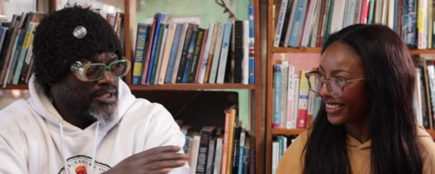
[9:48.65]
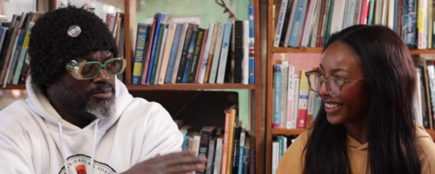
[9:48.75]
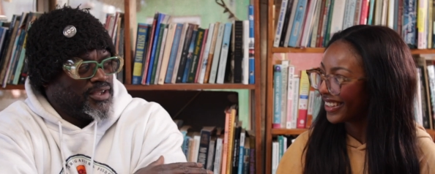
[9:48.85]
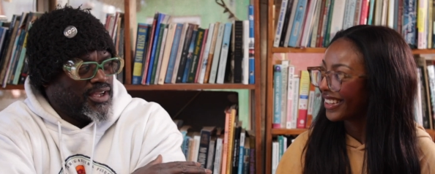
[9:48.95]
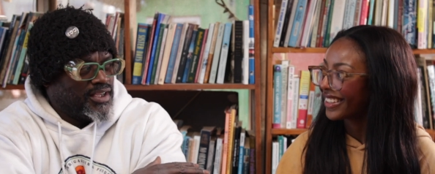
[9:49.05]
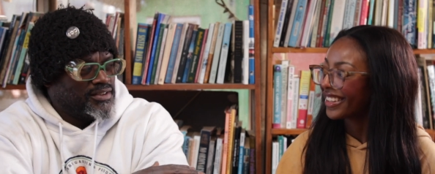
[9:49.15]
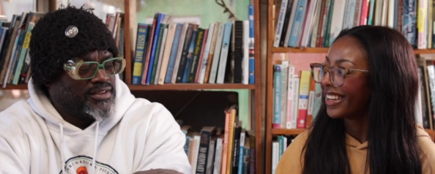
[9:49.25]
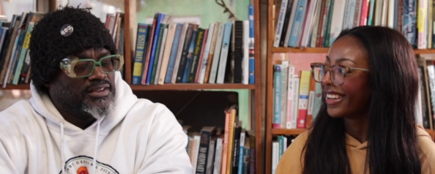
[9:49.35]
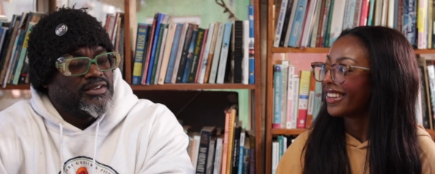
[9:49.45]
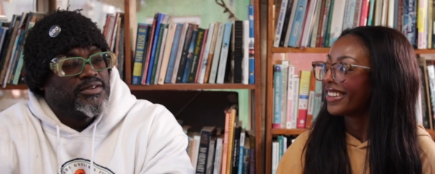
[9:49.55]
Speaker 1: let me
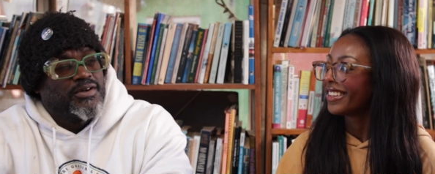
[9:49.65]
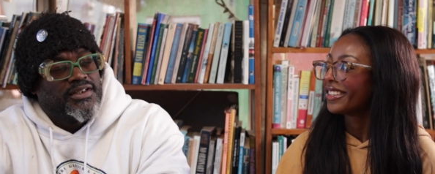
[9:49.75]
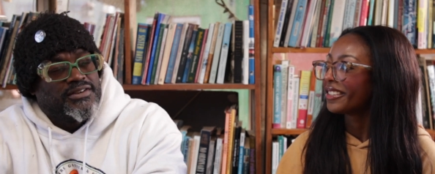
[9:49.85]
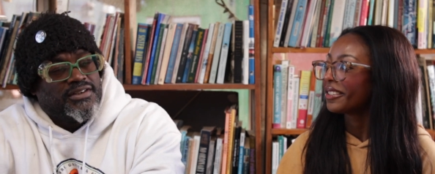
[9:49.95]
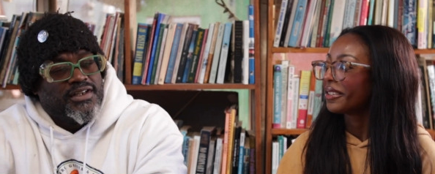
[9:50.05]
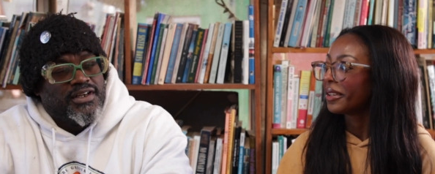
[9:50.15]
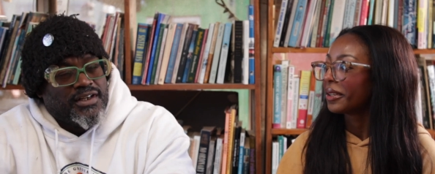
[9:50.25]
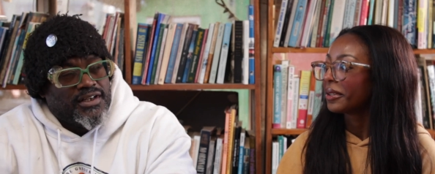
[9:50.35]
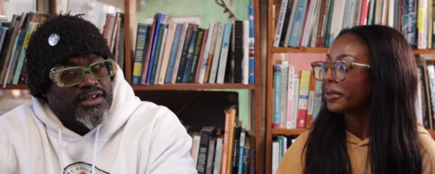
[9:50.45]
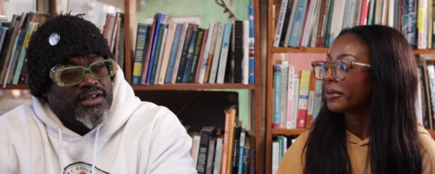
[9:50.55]
answer your question.
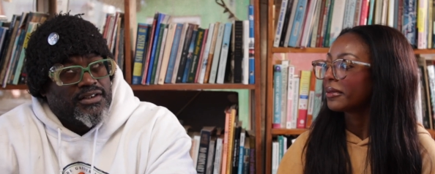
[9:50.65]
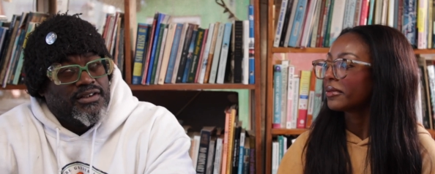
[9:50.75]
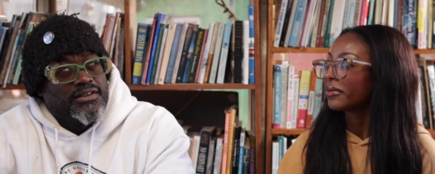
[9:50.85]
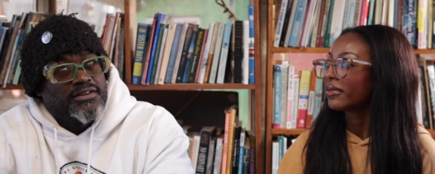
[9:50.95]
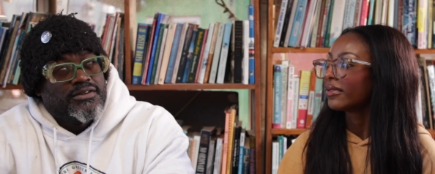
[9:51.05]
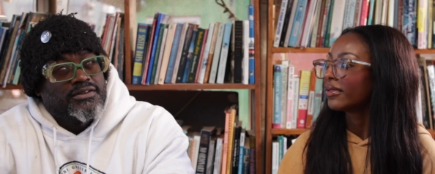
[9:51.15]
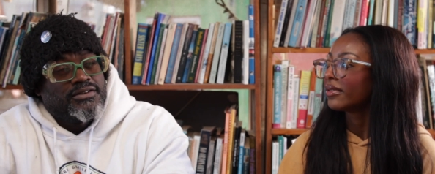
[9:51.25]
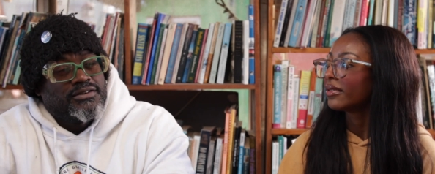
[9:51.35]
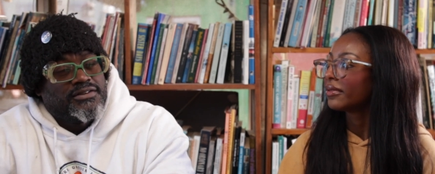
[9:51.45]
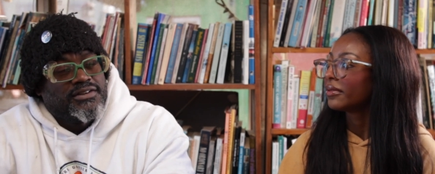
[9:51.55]
Uh, uh,
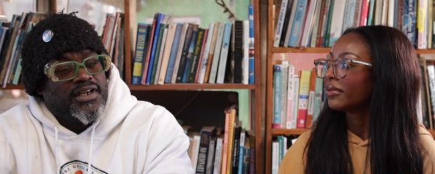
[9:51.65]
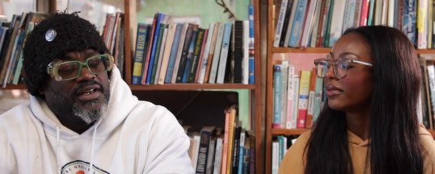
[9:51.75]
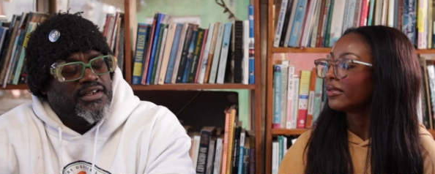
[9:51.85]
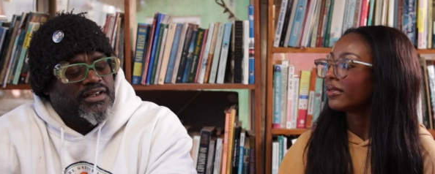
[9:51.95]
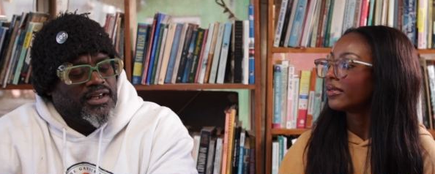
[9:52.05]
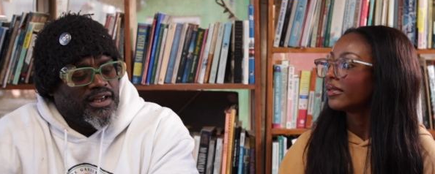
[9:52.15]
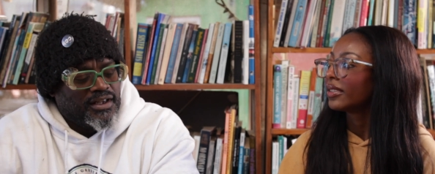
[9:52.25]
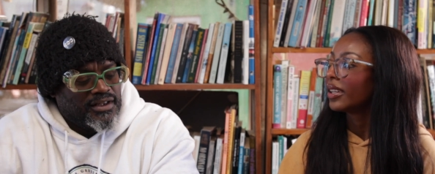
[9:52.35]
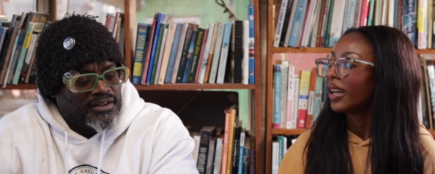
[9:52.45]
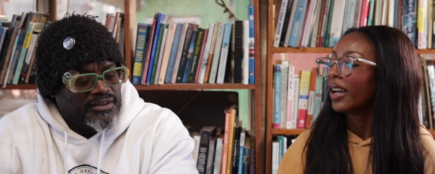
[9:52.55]
say it again.
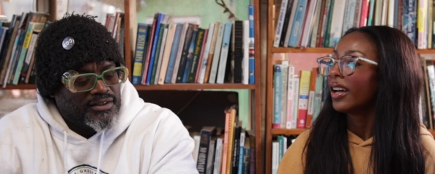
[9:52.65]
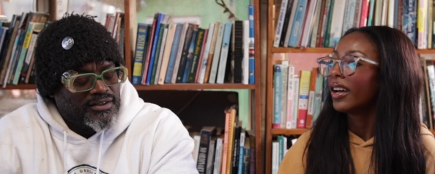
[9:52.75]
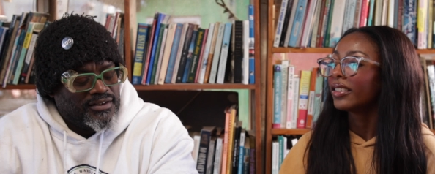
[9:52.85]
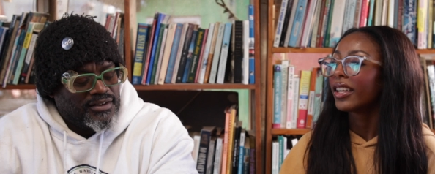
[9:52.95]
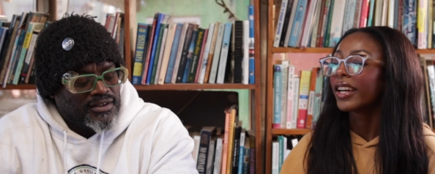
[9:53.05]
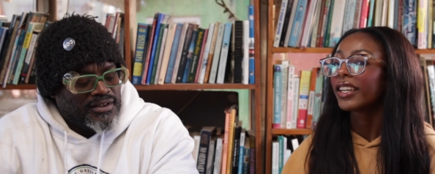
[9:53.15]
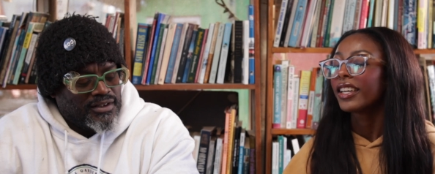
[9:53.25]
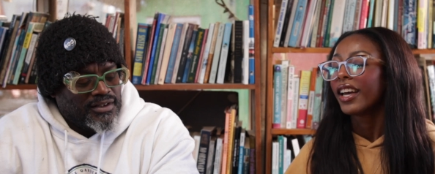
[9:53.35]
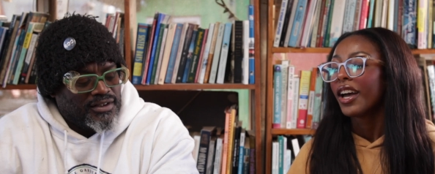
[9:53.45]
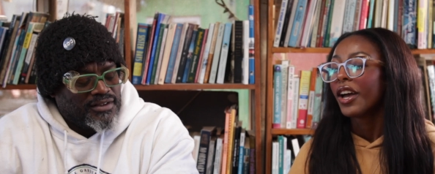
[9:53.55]
Speaker 2: Like
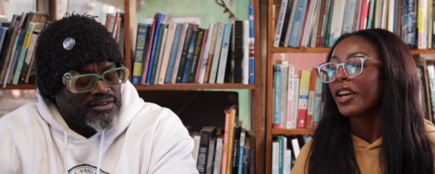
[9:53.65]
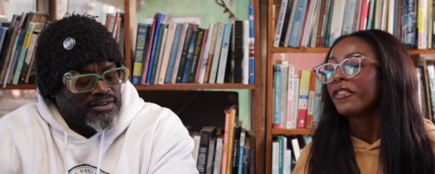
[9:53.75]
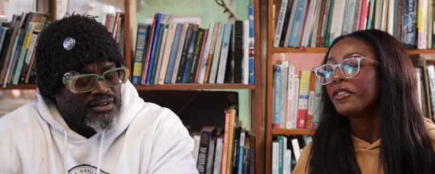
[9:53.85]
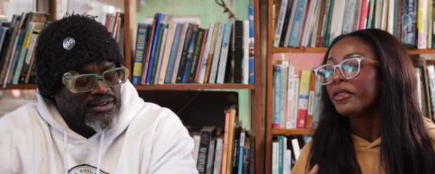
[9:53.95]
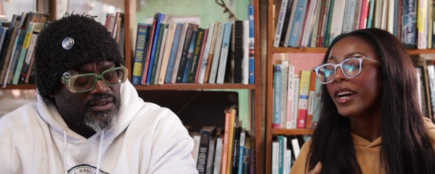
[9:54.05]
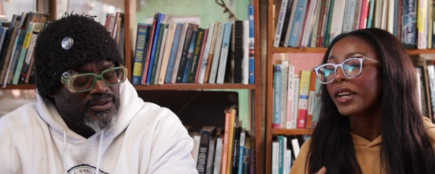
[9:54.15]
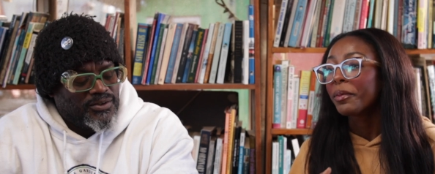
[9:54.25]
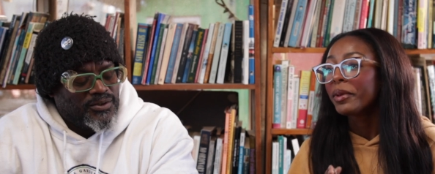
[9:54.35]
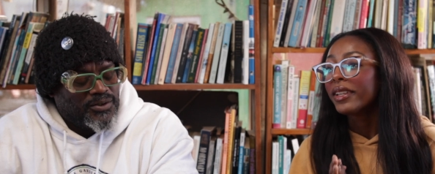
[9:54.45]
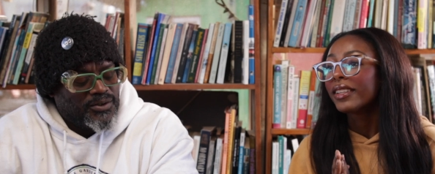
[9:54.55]
if you had
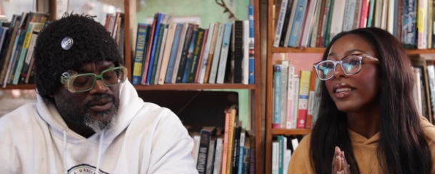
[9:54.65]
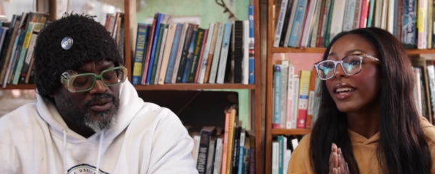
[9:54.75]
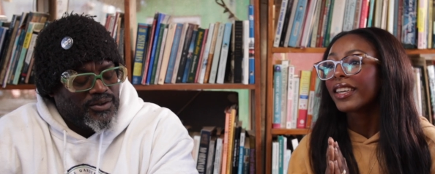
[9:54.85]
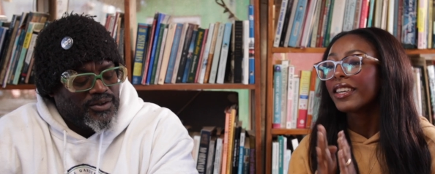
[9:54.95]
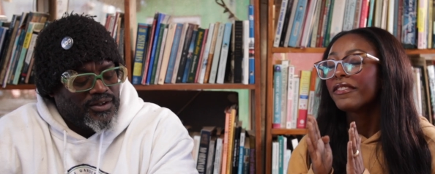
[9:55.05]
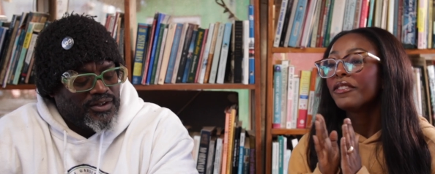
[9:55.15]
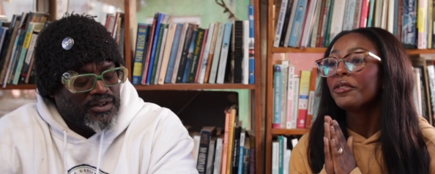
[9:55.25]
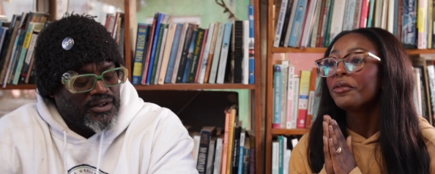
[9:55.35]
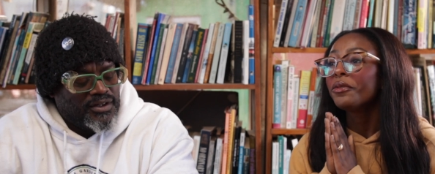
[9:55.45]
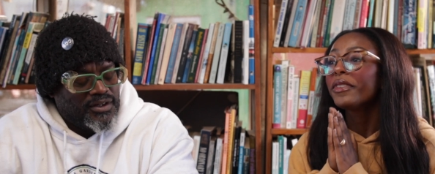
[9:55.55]
a like if
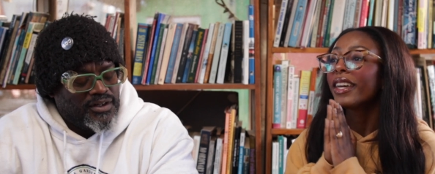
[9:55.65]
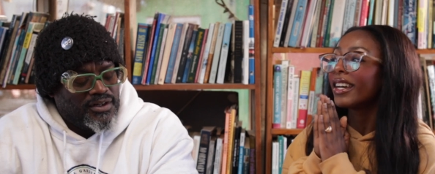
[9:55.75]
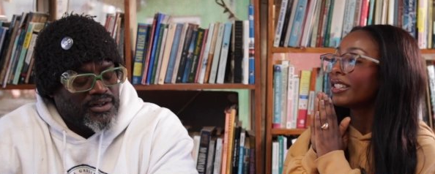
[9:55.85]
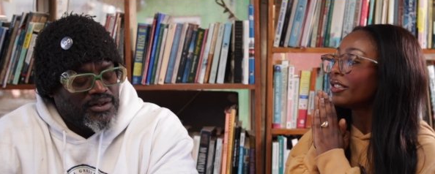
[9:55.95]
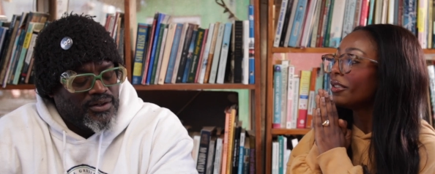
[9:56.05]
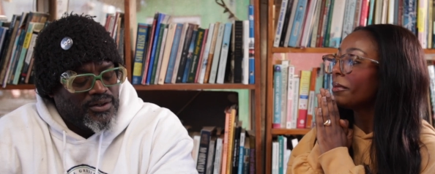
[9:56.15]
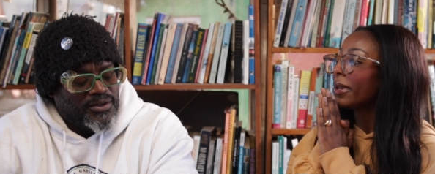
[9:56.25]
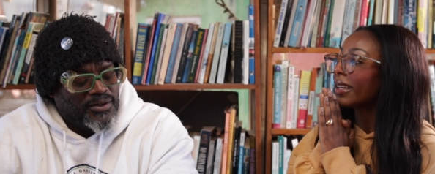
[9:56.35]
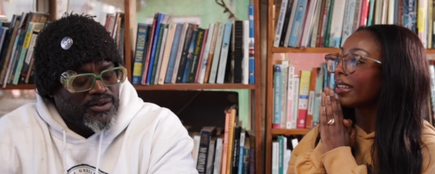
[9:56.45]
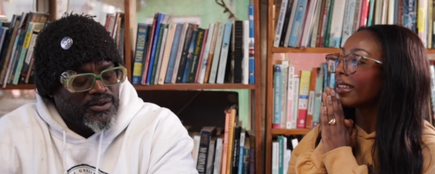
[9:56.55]
you they asked you to
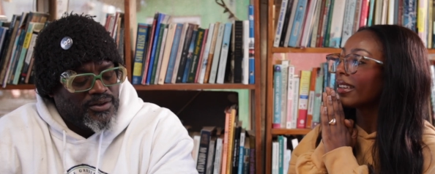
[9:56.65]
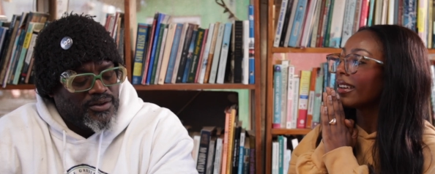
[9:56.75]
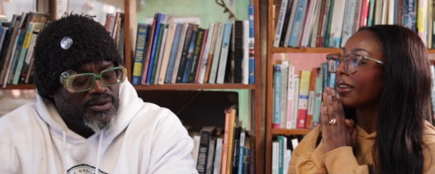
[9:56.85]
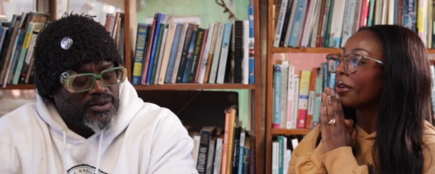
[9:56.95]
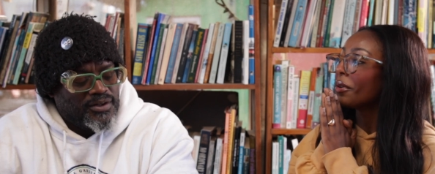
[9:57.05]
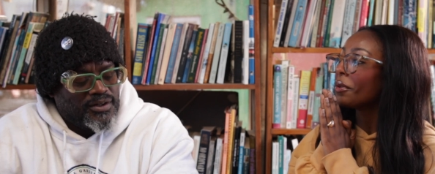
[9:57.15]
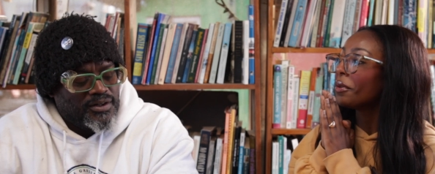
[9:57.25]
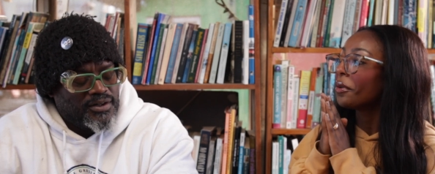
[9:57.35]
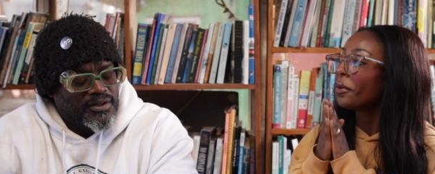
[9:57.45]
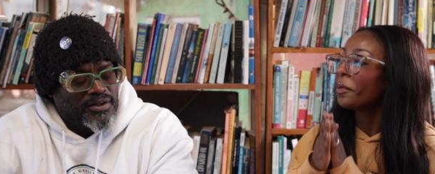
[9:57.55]
make a
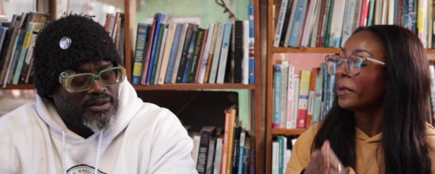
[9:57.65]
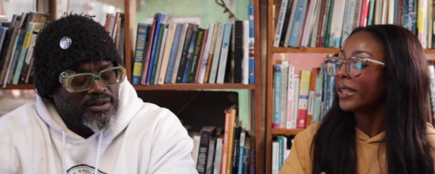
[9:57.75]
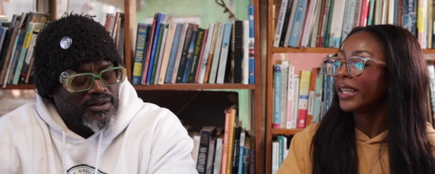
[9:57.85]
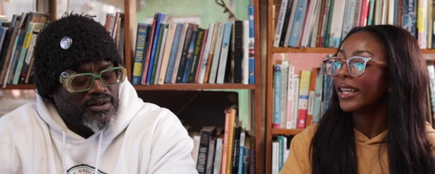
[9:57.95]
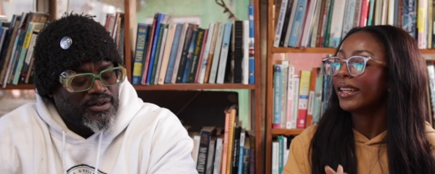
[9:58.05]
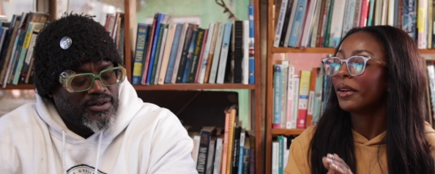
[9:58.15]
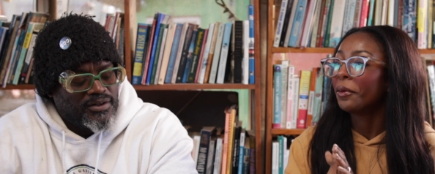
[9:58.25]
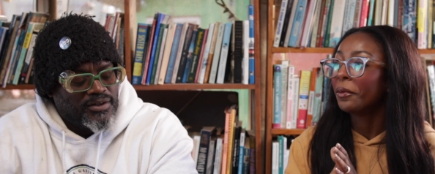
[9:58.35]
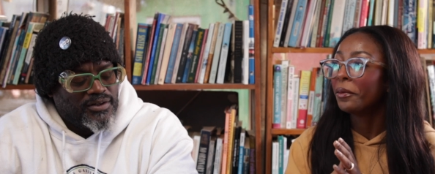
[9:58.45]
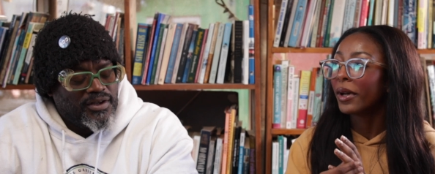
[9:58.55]
whole plan
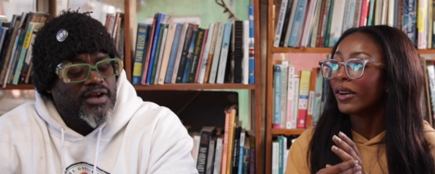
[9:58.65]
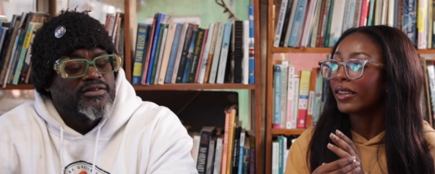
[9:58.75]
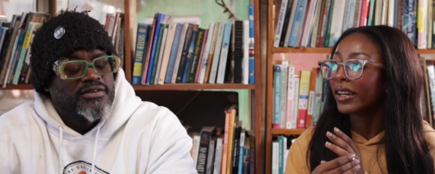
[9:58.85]
of uh, yes. uh,